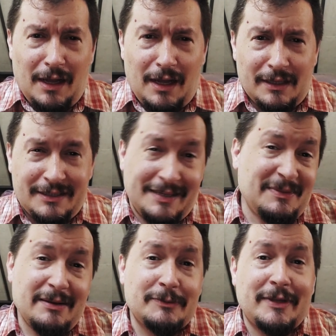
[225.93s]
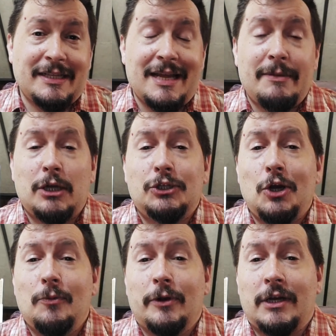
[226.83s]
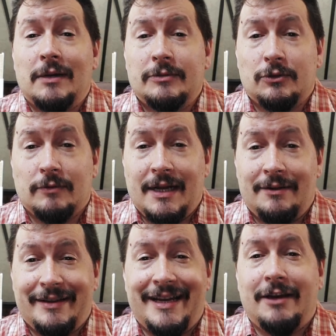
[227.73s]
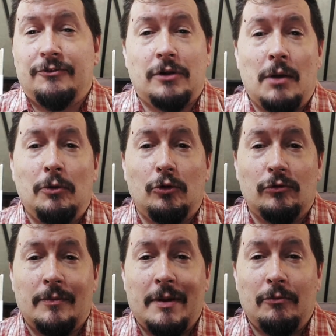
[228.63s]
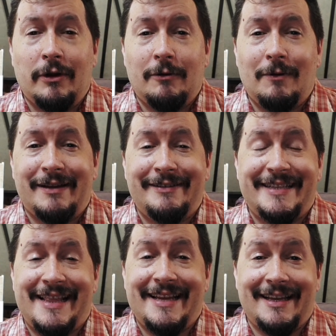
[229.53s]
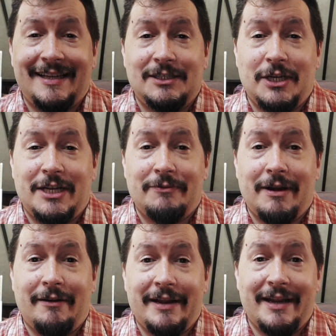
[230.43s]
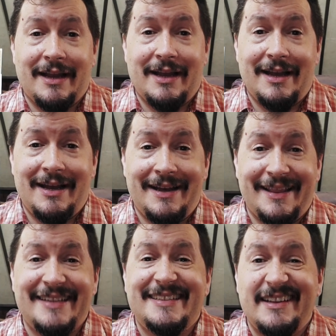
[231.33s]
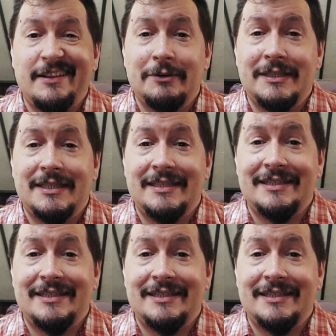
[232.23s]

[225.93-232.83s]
Sometimes by the time October comes around, I have trouble remembering what I was thinking in January. That's another reason